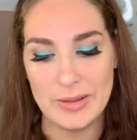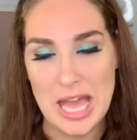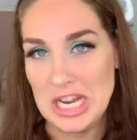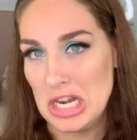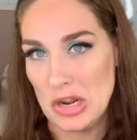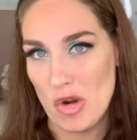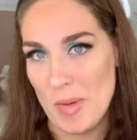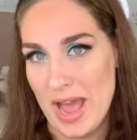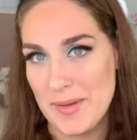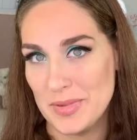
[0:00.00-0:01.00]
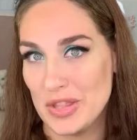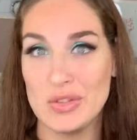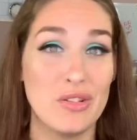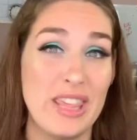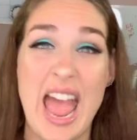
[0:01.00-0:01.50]
I need to go buy. But
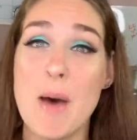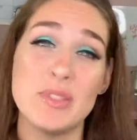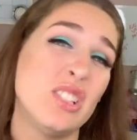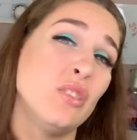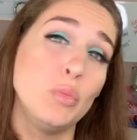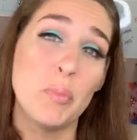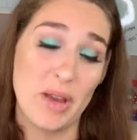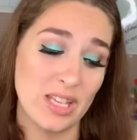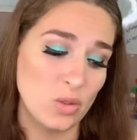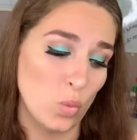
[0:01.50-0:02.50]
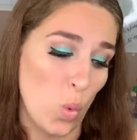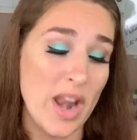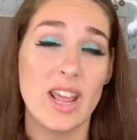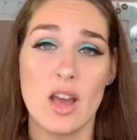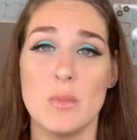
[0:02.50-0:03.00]
those are the absolute best when
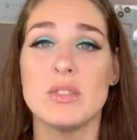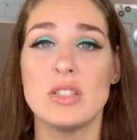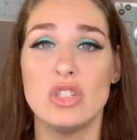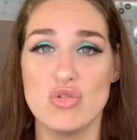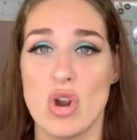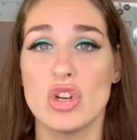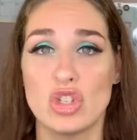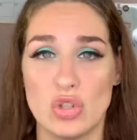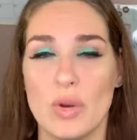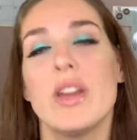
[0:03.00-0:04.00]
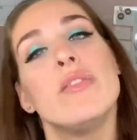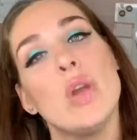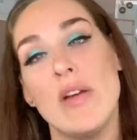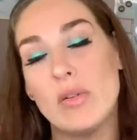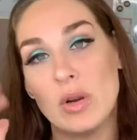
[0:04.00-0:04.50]
it comes to drugstore. If you
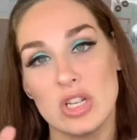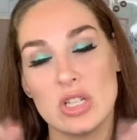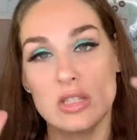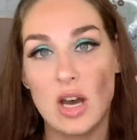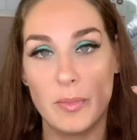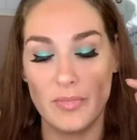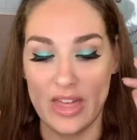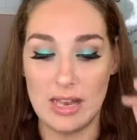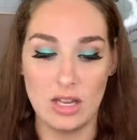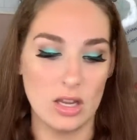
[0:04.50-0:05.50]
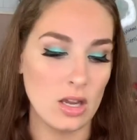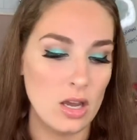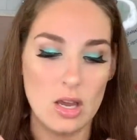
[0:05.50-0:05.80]
ever want to just up that look,